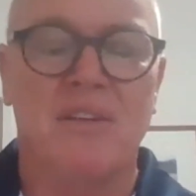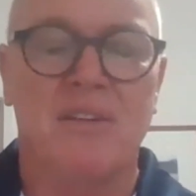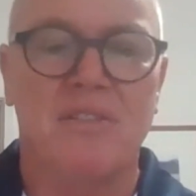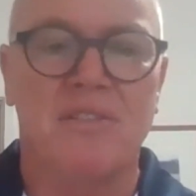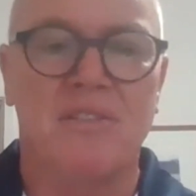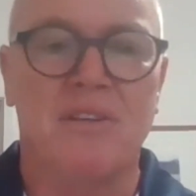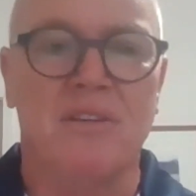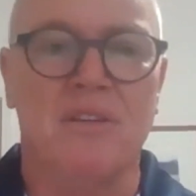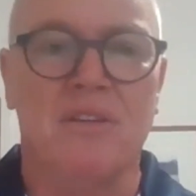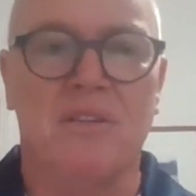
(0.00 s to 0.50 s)

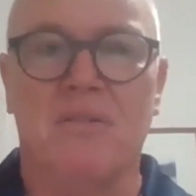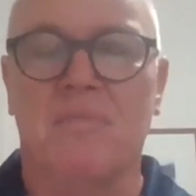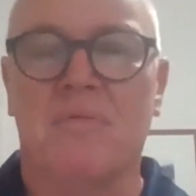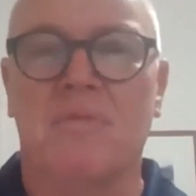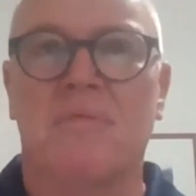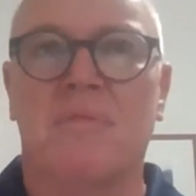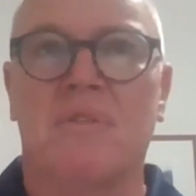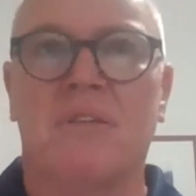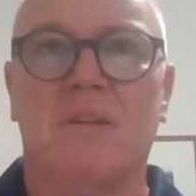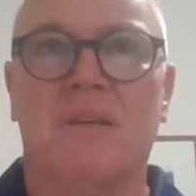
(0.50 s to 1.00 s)
So
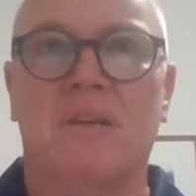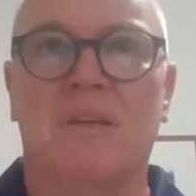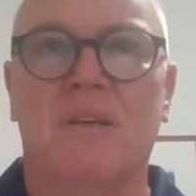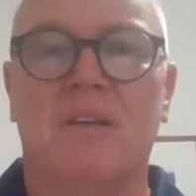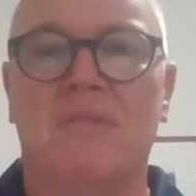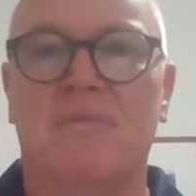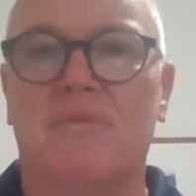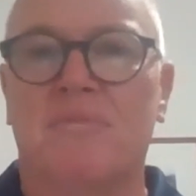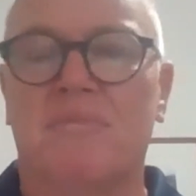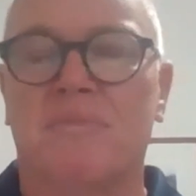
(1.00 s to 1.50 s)

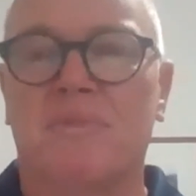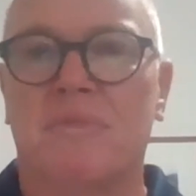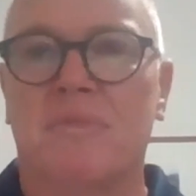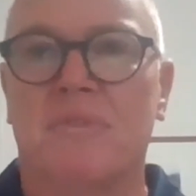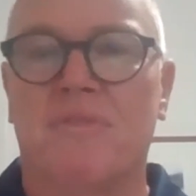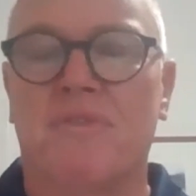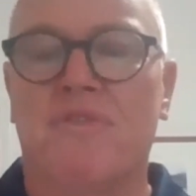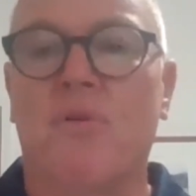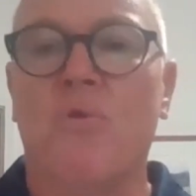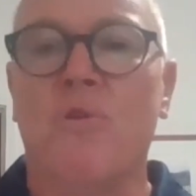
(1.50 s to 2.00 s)
the
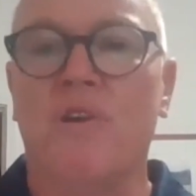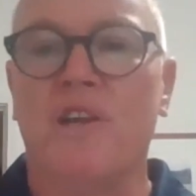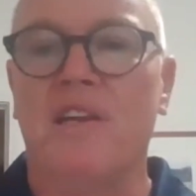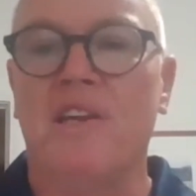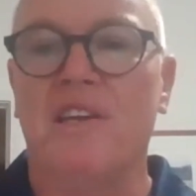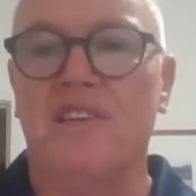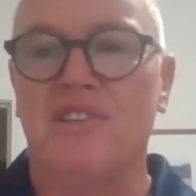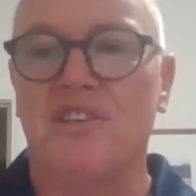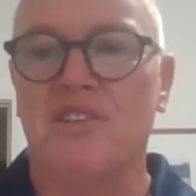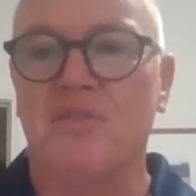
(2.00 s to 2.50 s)

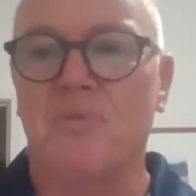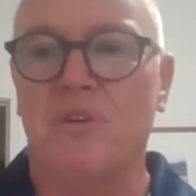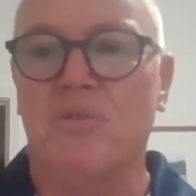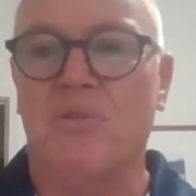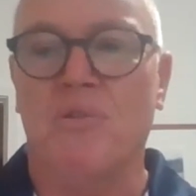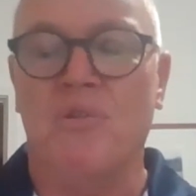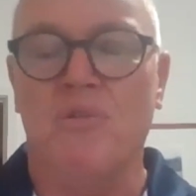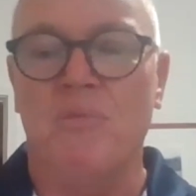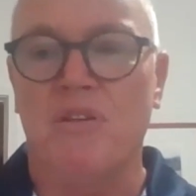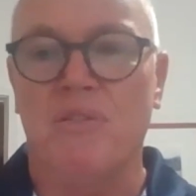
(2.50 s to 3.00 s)
four-deckies, as we
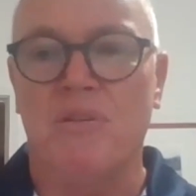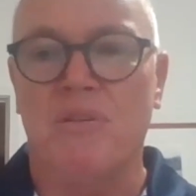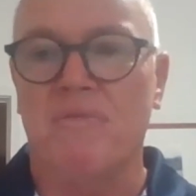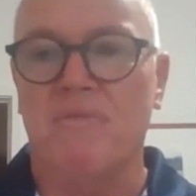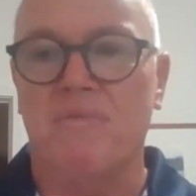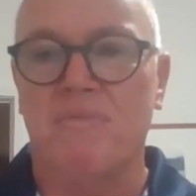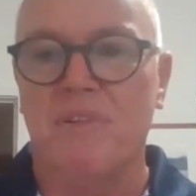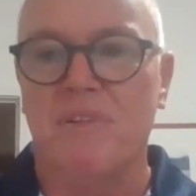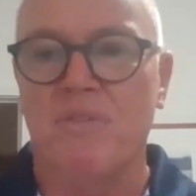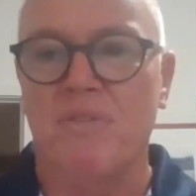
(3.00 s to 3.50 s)
call them,
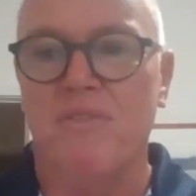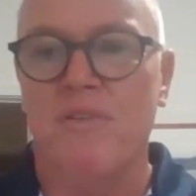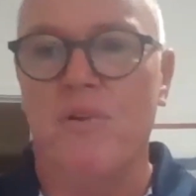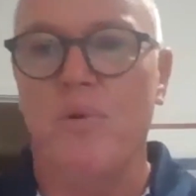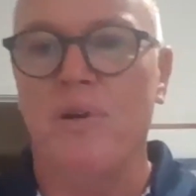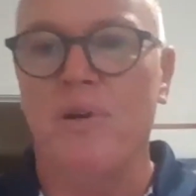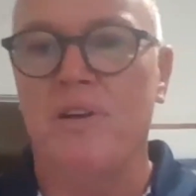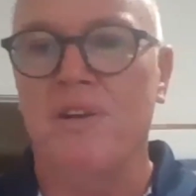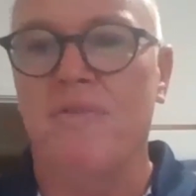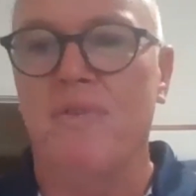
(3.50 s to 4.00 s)
they're a
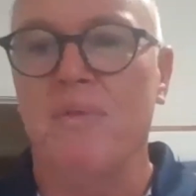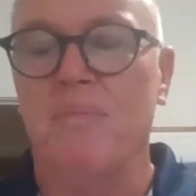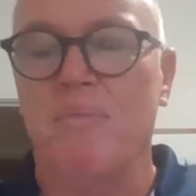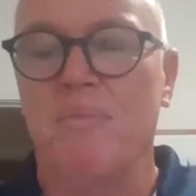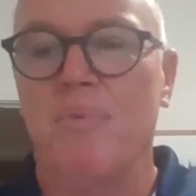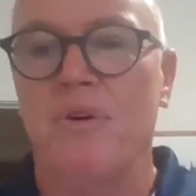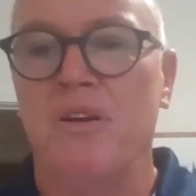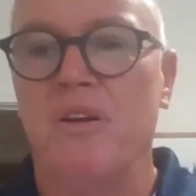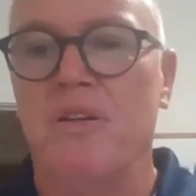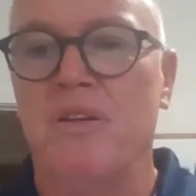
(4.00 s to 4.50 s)
very different
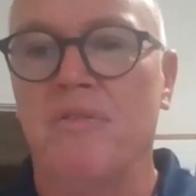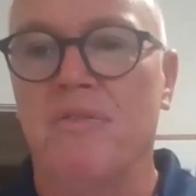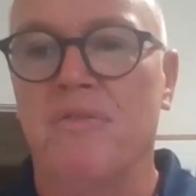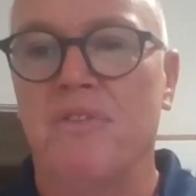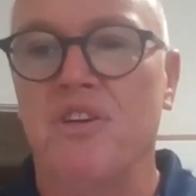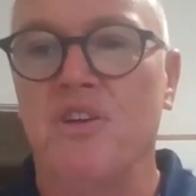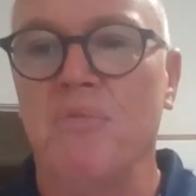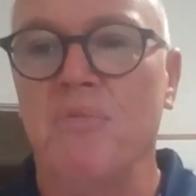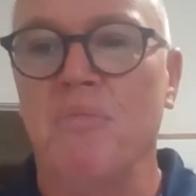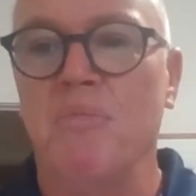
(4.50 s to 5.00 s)
breed of
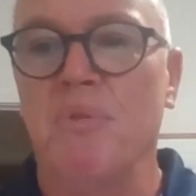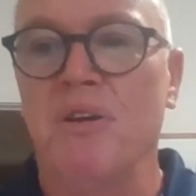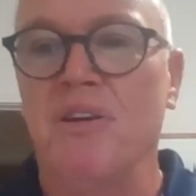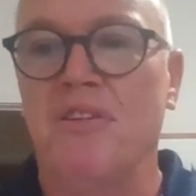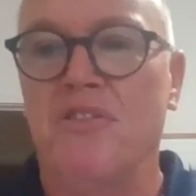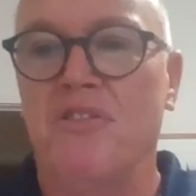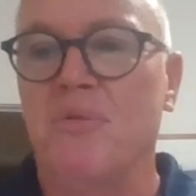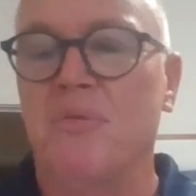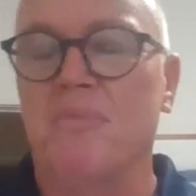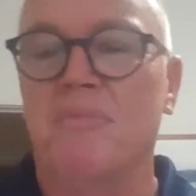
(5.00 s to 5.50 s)
human
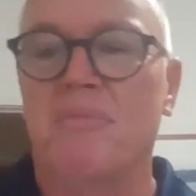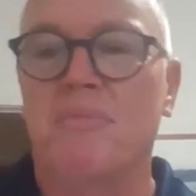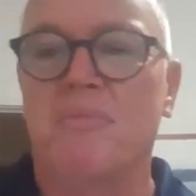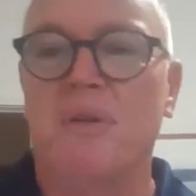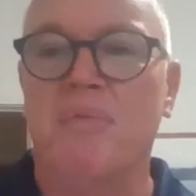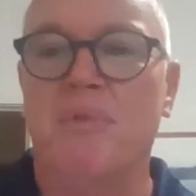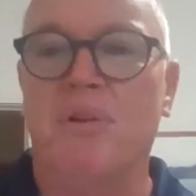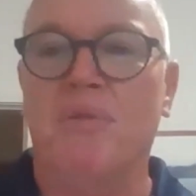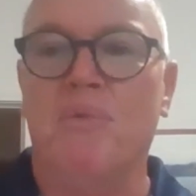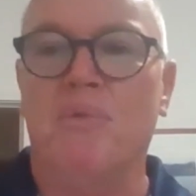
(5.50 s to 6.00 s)
beings,
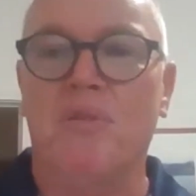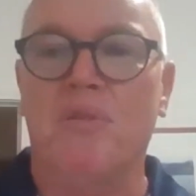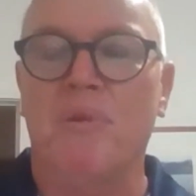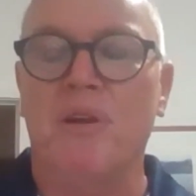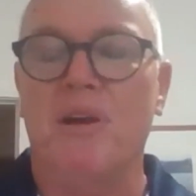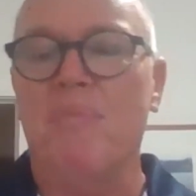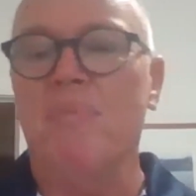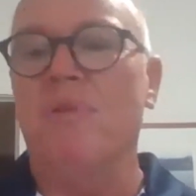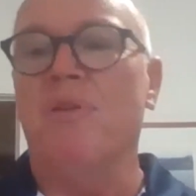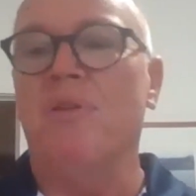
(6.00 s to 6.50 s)
people that want to be
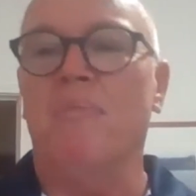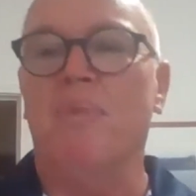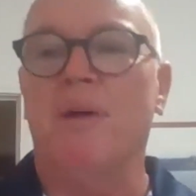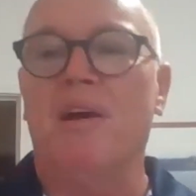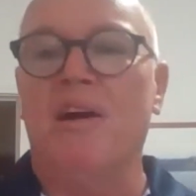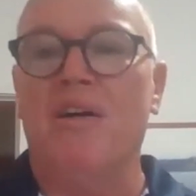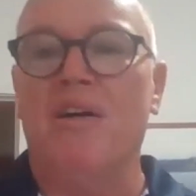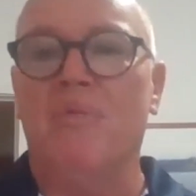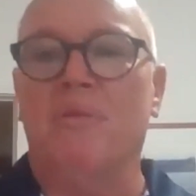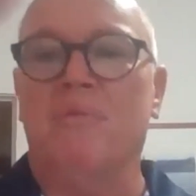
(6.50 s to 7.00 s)
up on the
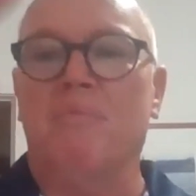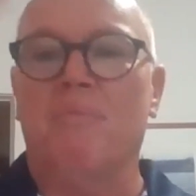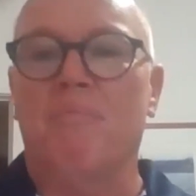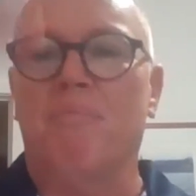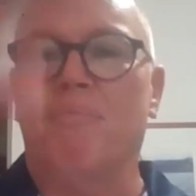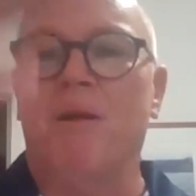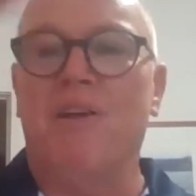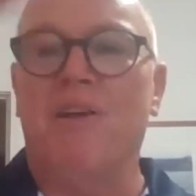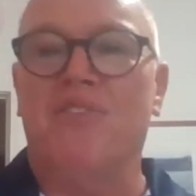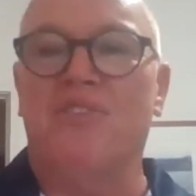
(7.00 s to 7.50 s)
bow and
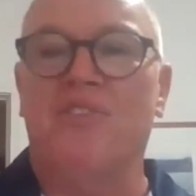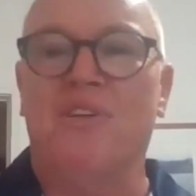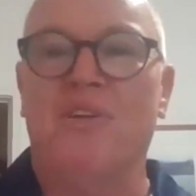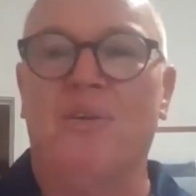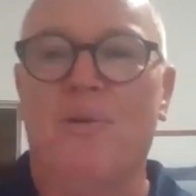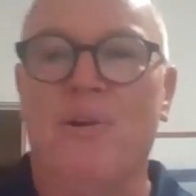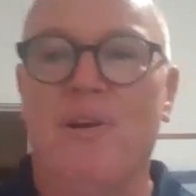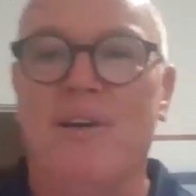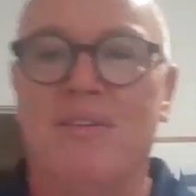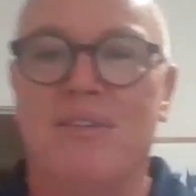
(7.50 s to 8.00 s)
bouncing
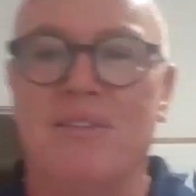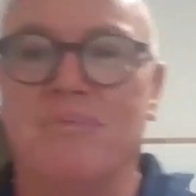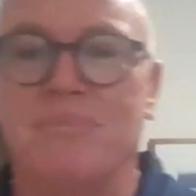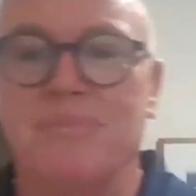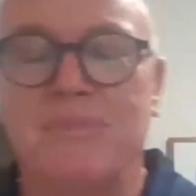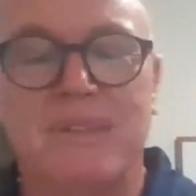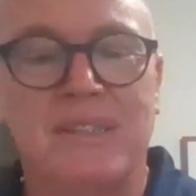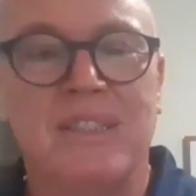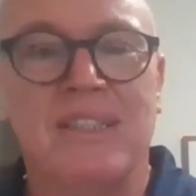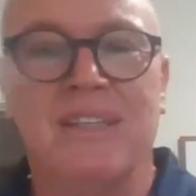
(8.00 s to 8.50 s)
around and
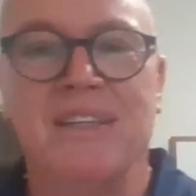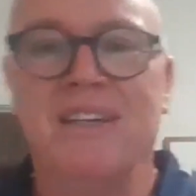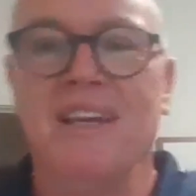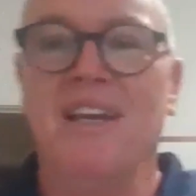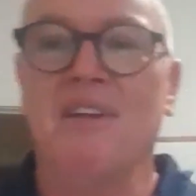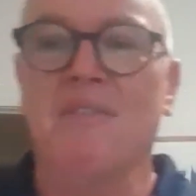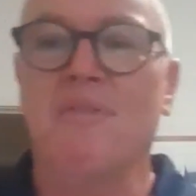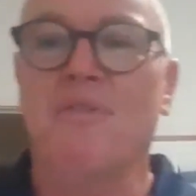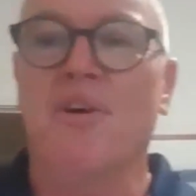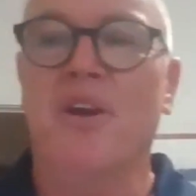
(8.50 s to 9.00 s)

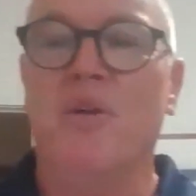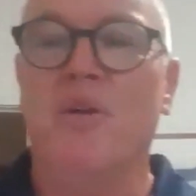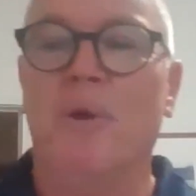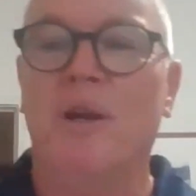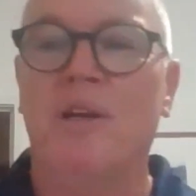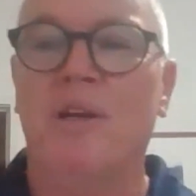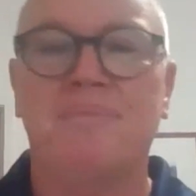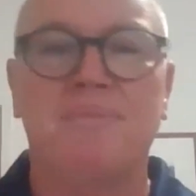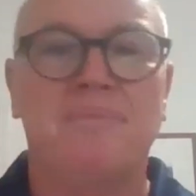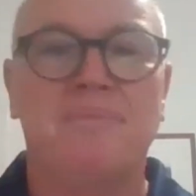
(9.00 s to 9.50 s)
getting very
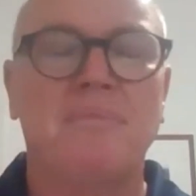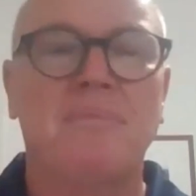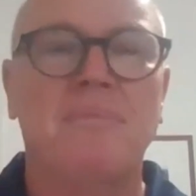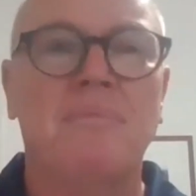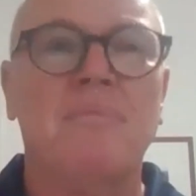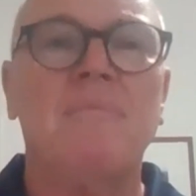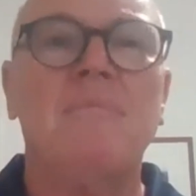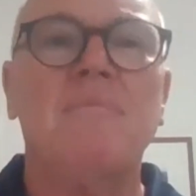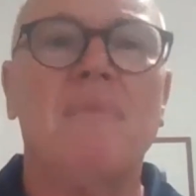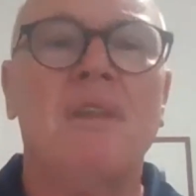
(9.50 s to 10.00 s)
wet.
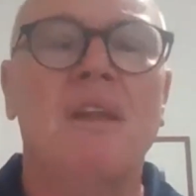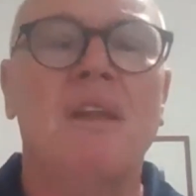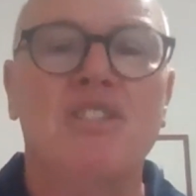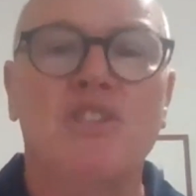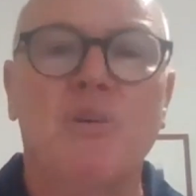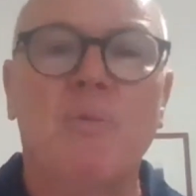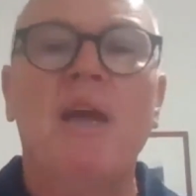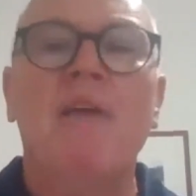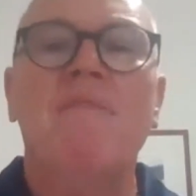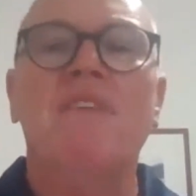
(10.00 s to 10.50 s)

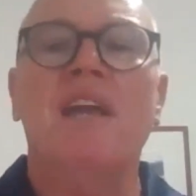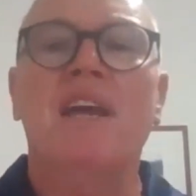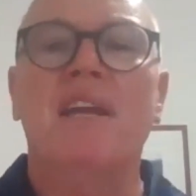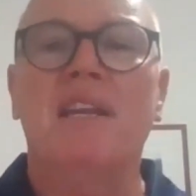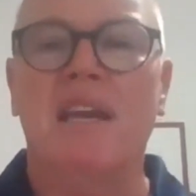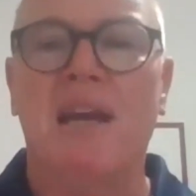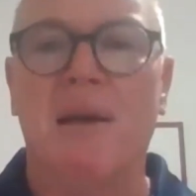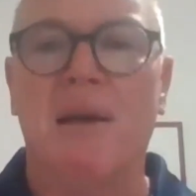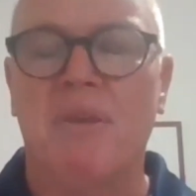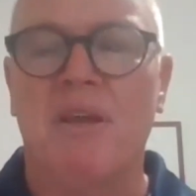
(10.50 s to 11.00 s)
So we have
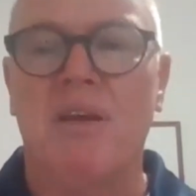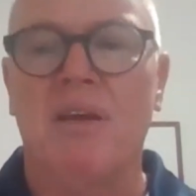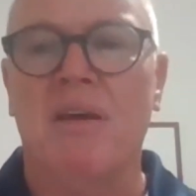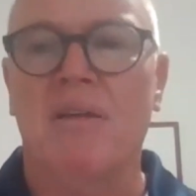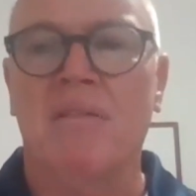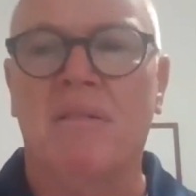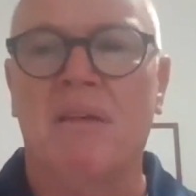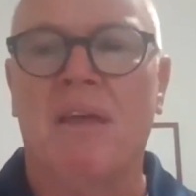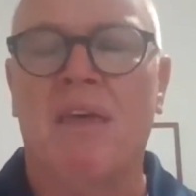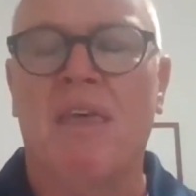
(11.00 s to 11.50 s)
netting up
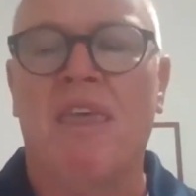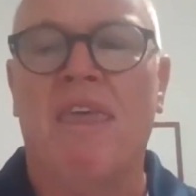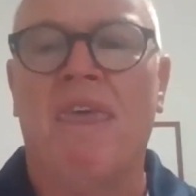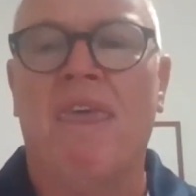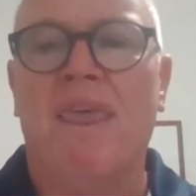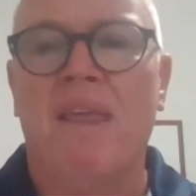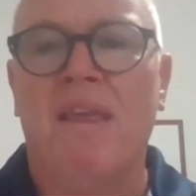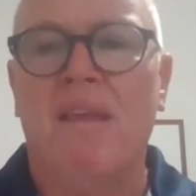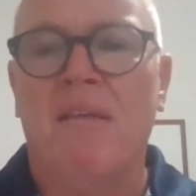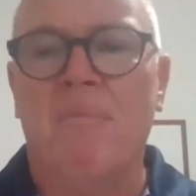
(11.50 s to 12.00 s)
there,
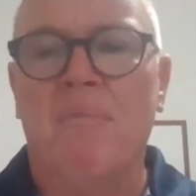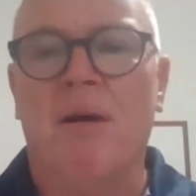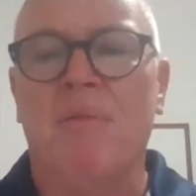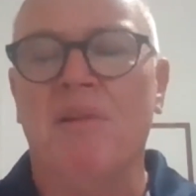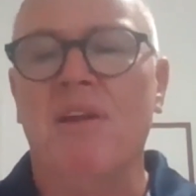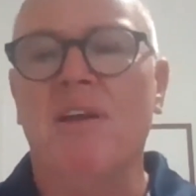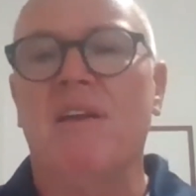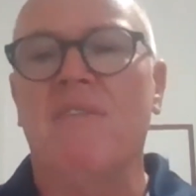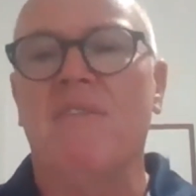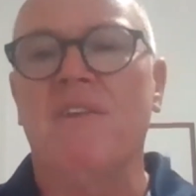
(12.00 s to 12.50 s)
but we
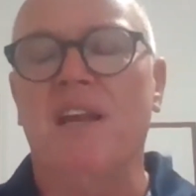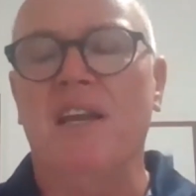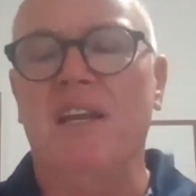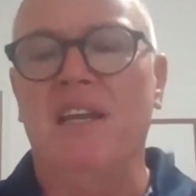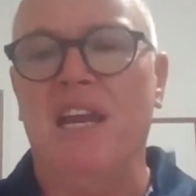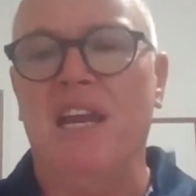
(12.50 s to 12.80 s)
don't have netting